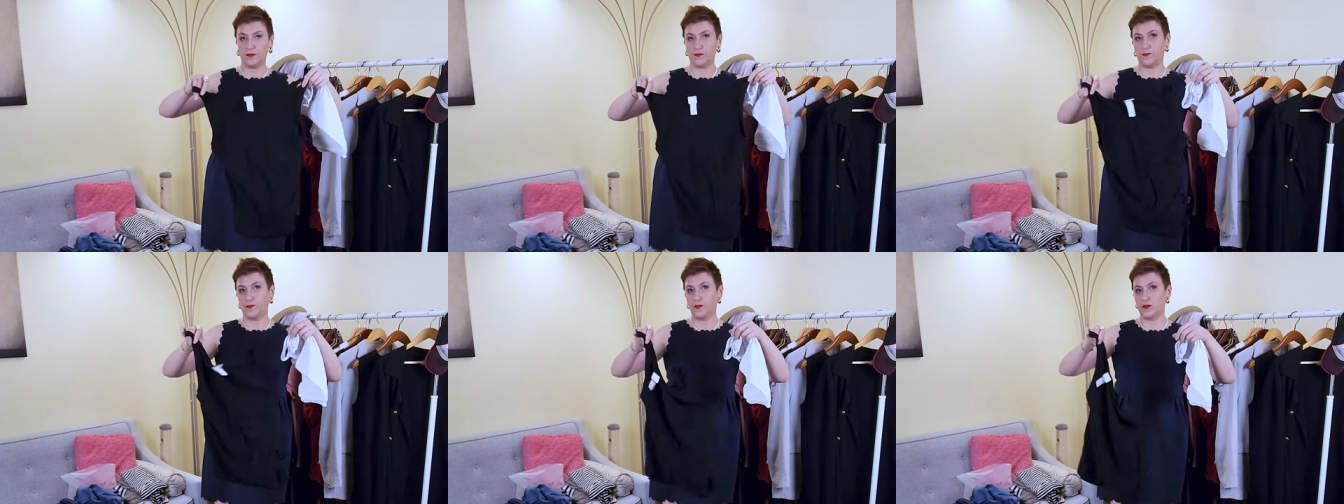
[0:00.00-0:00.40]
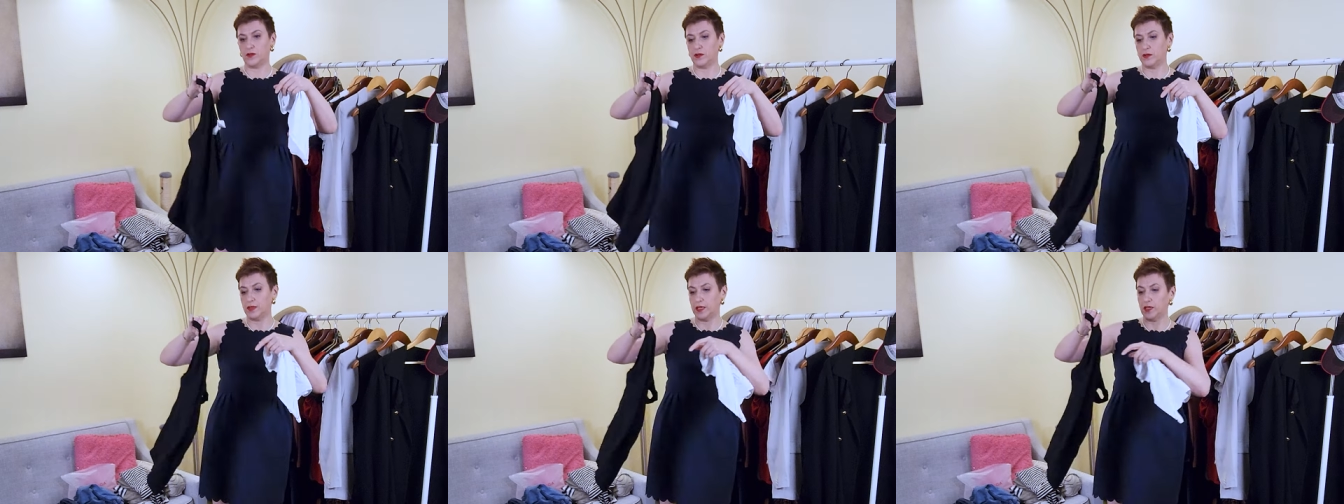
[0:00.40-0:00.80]

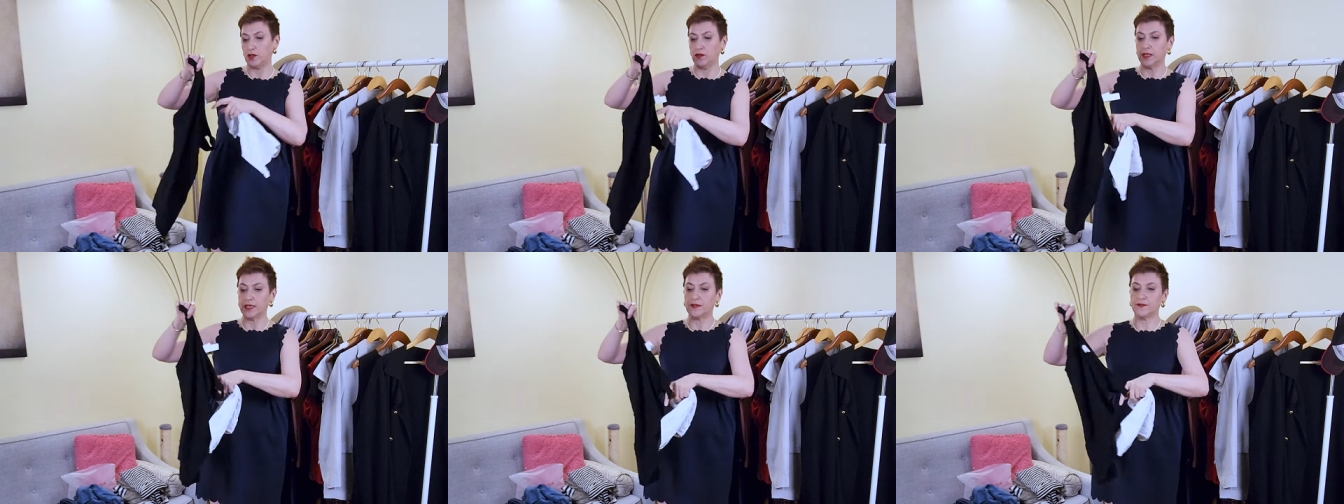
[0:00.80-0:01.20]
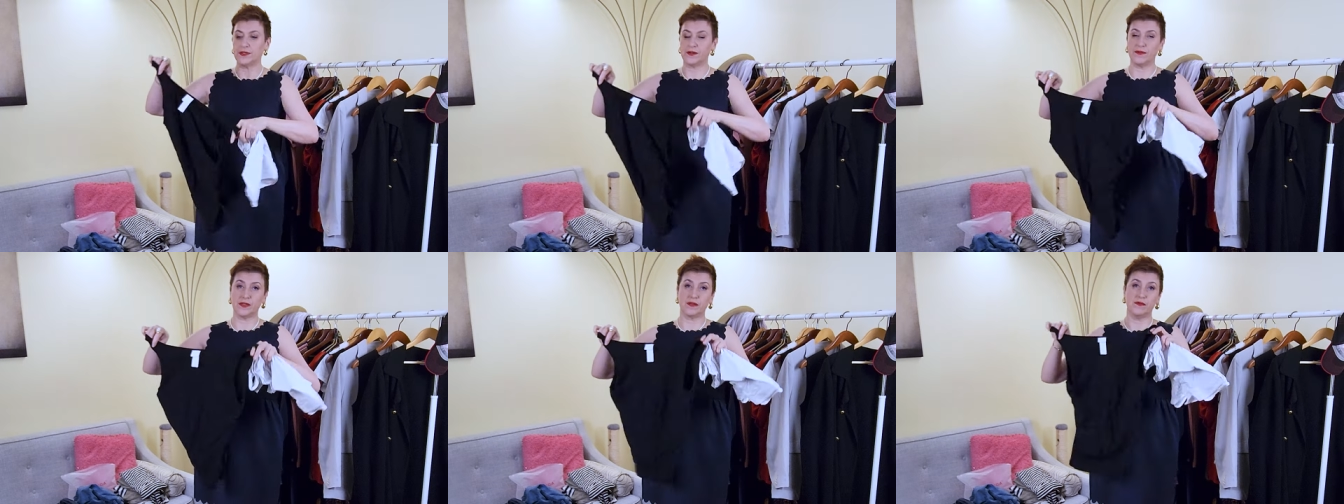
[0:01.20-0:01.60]
for, you know, like
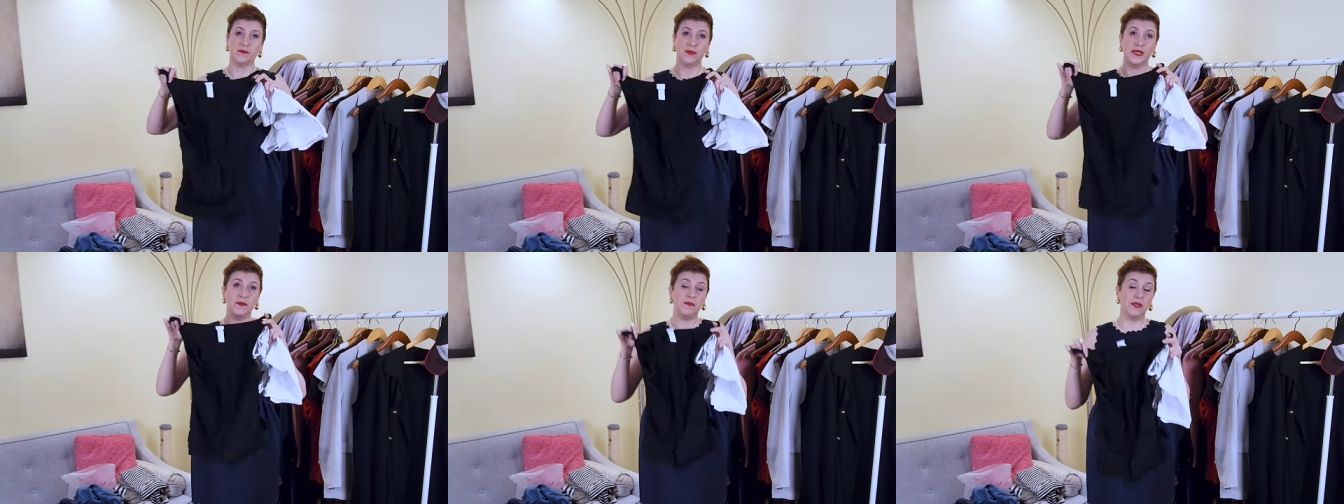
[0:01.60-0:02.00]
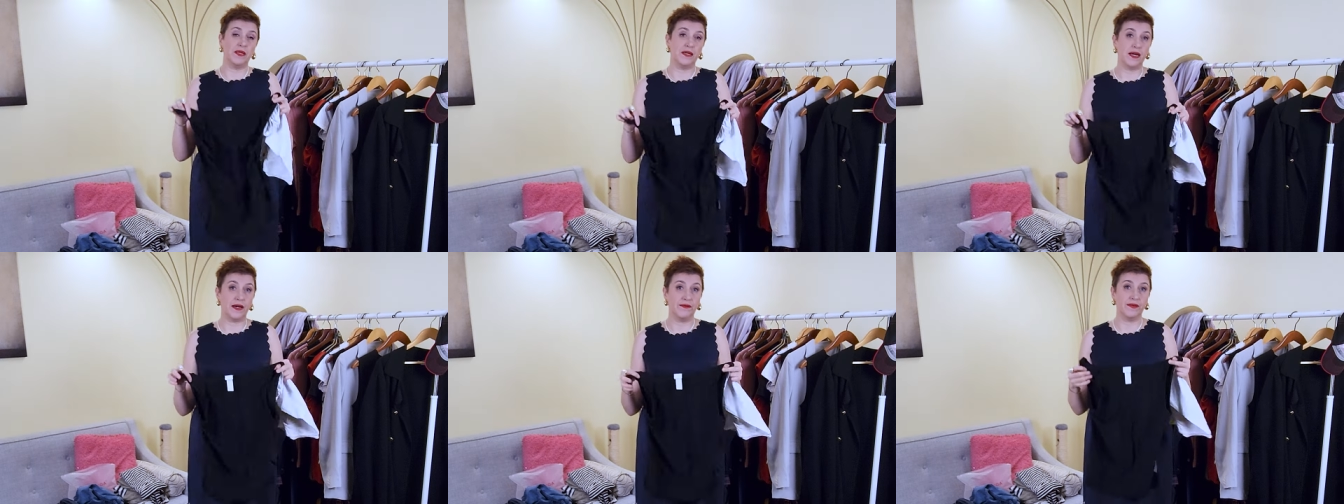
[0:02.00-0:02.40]
maybe,
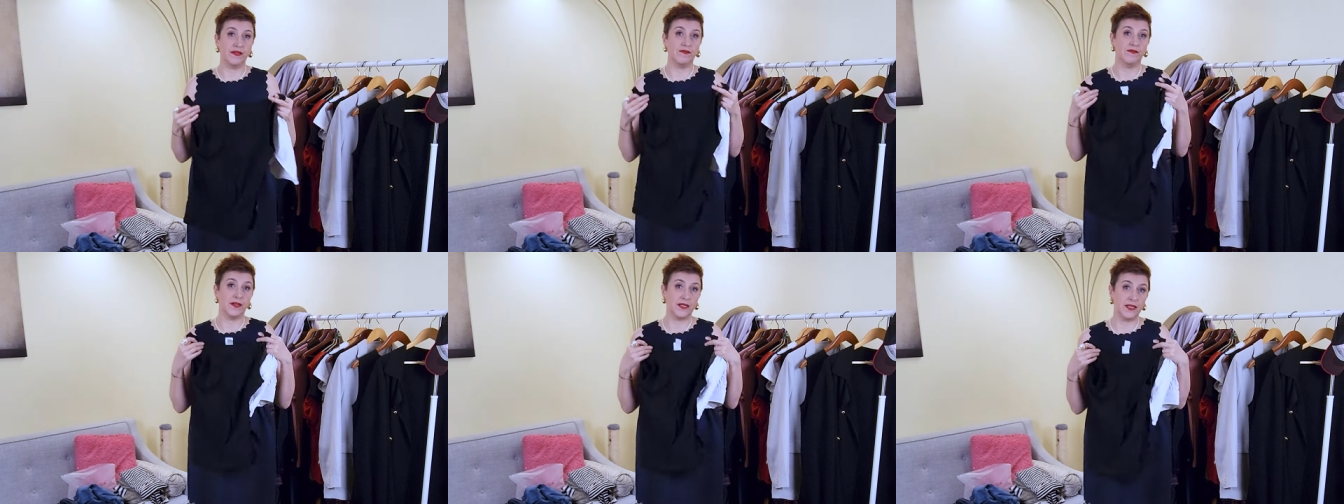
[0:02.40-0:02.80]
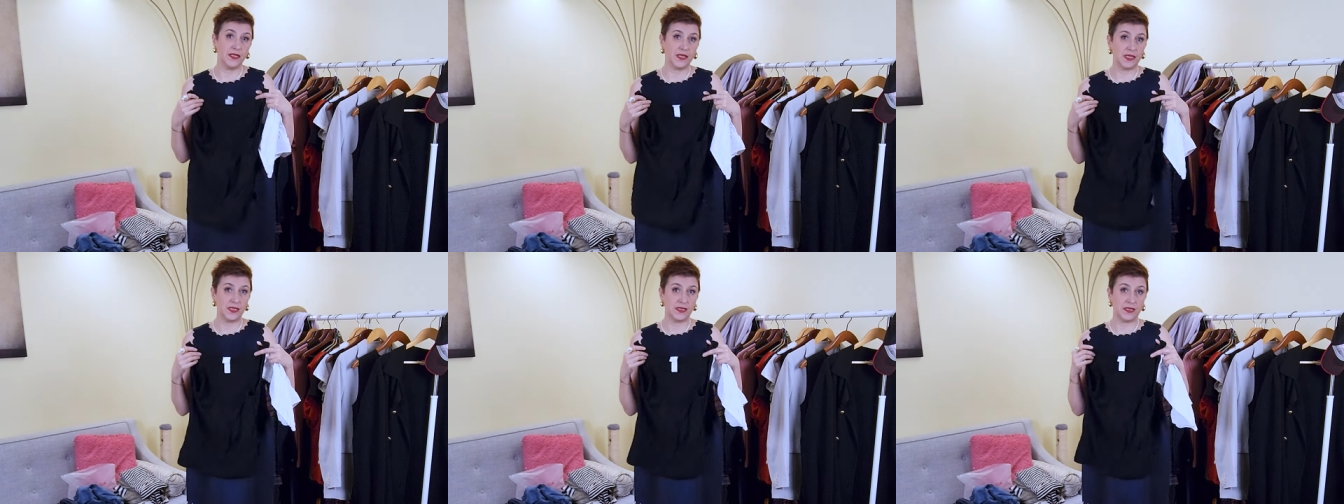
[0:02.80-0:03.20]
maybe I will wear
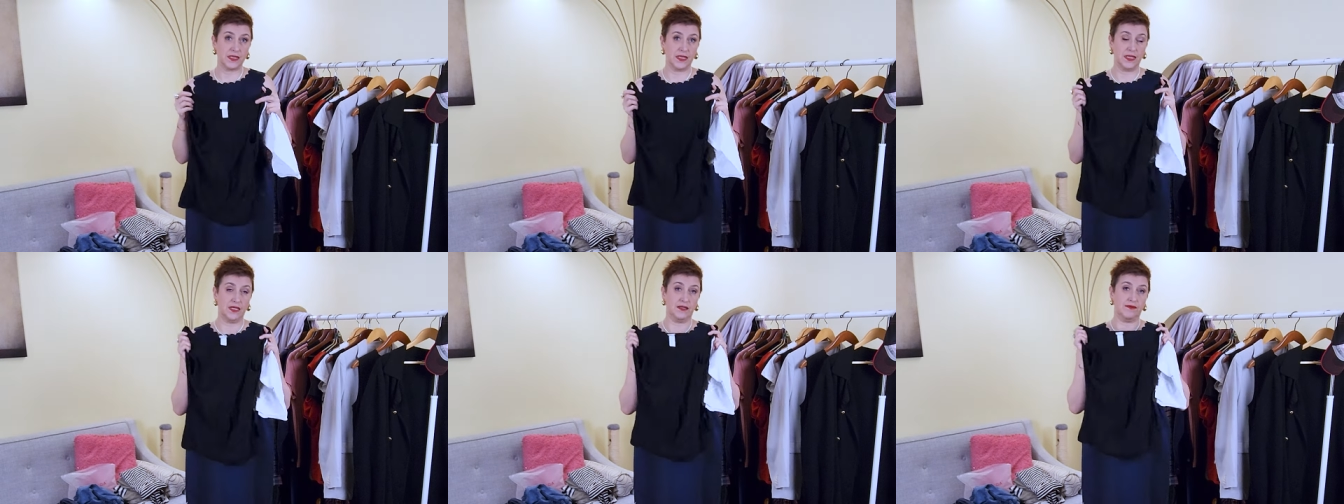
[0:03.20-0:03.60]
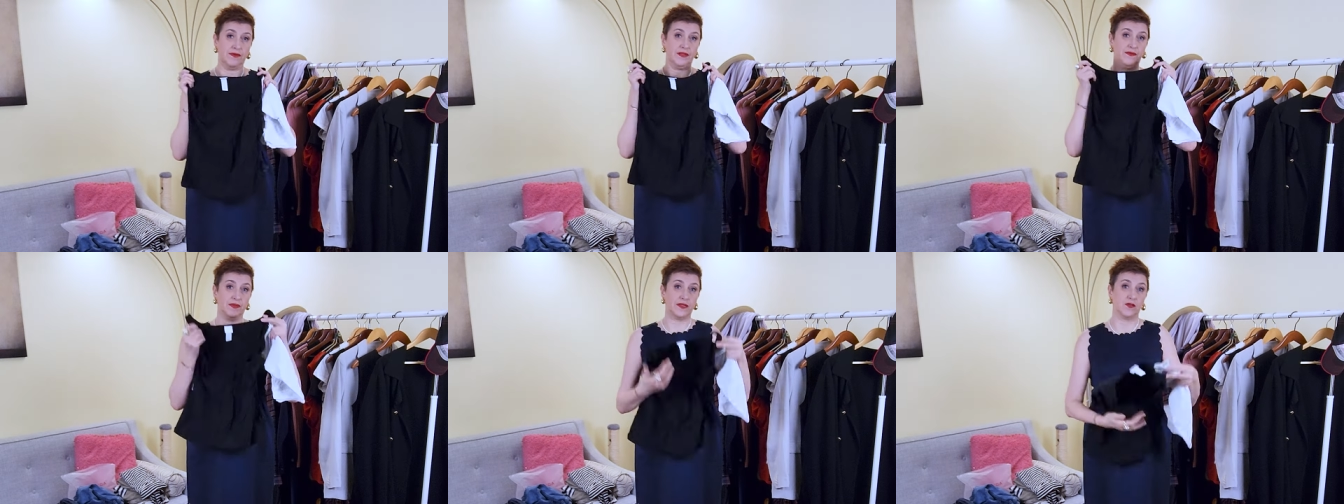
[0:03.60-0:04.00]
it uh,
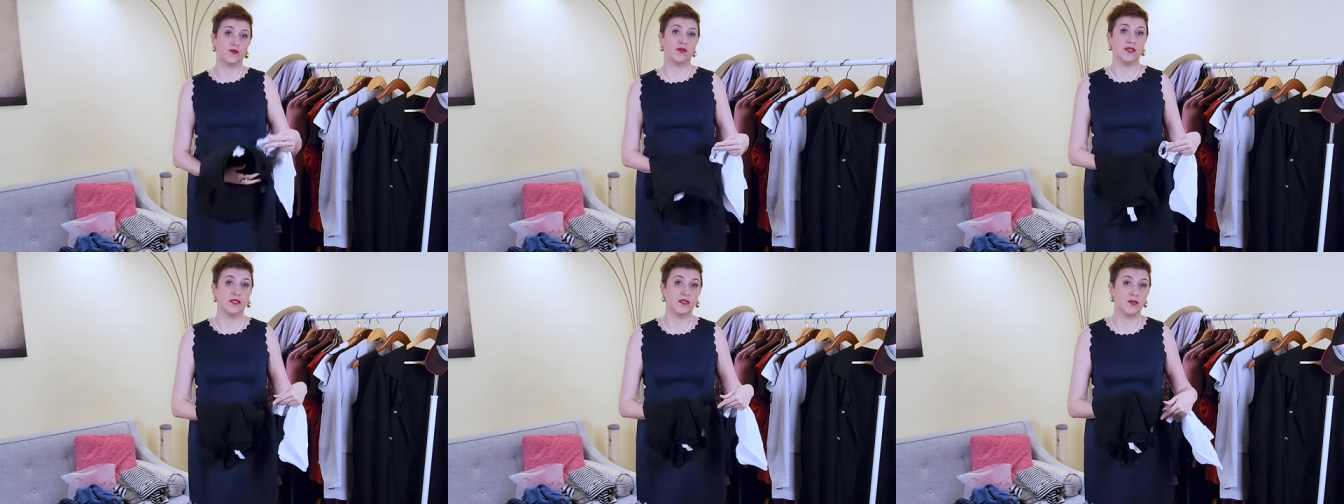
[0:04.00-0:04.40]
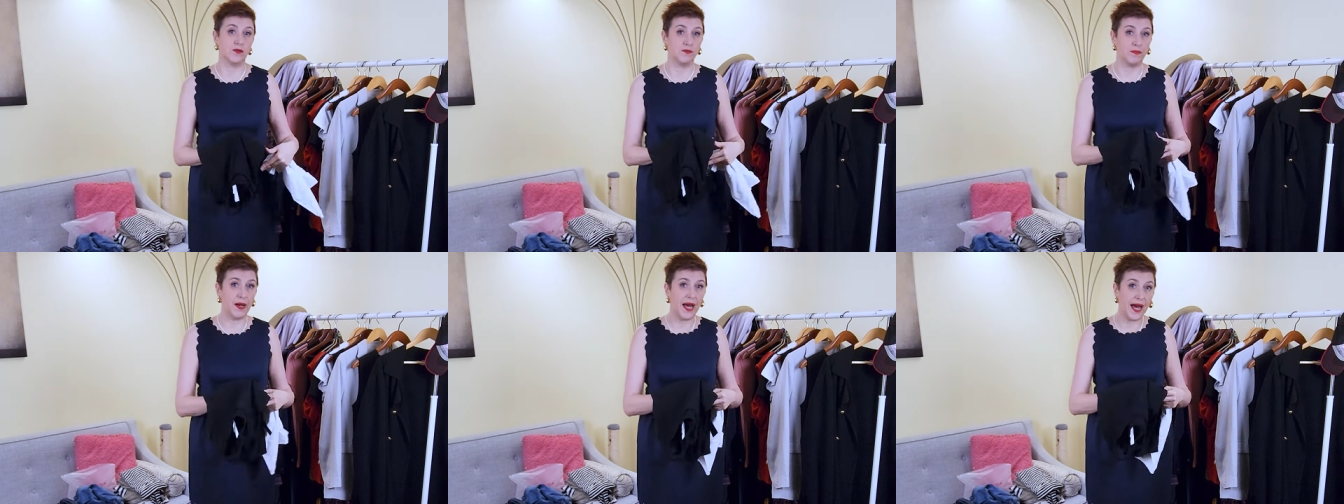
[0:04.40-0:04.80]
when we're going
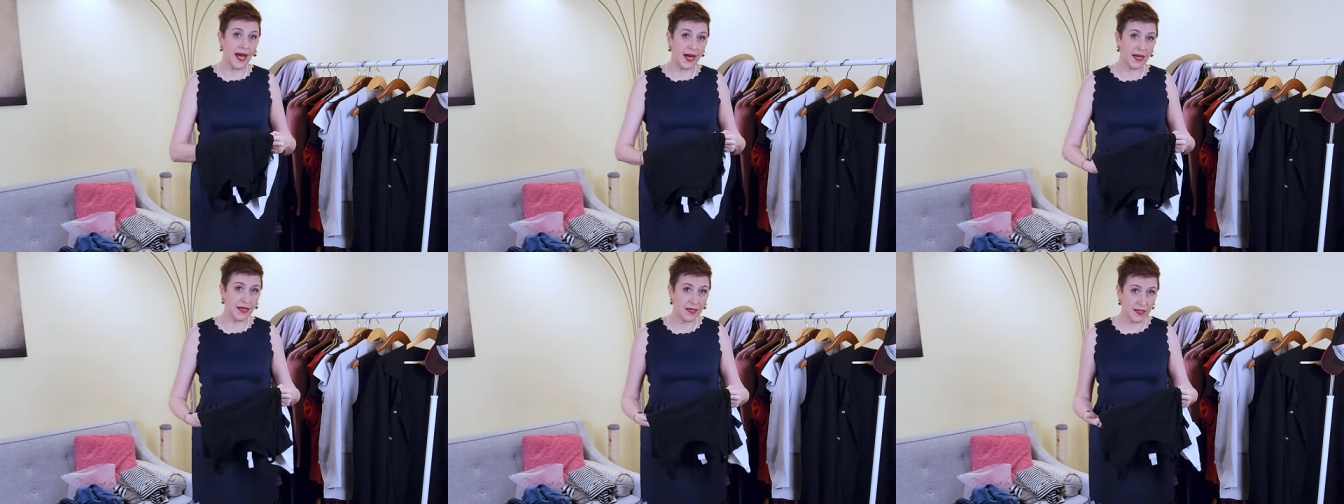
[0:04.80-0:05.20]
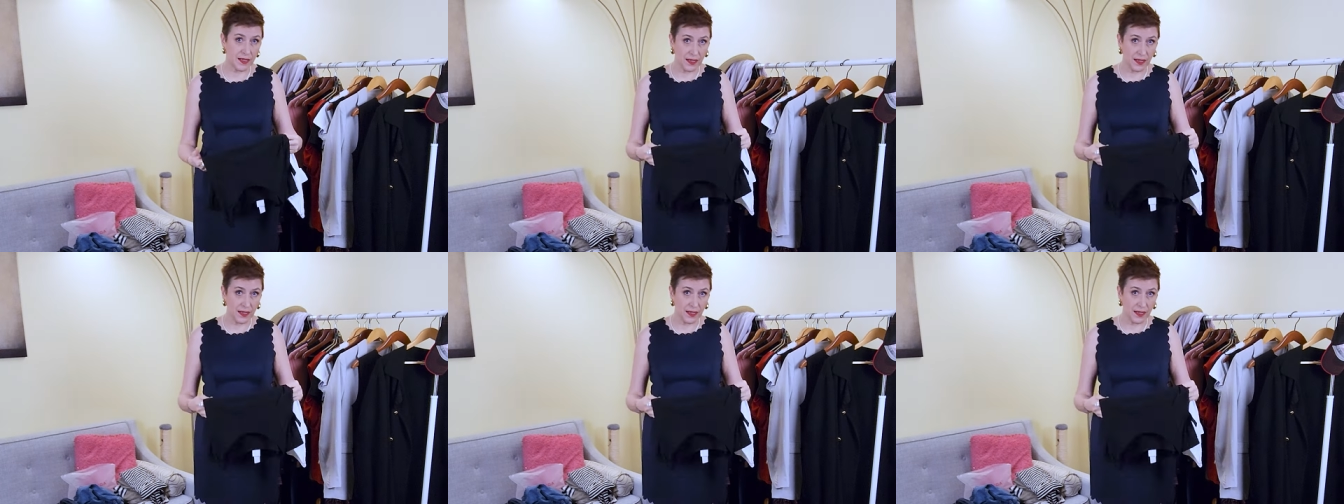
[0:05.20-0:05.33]
back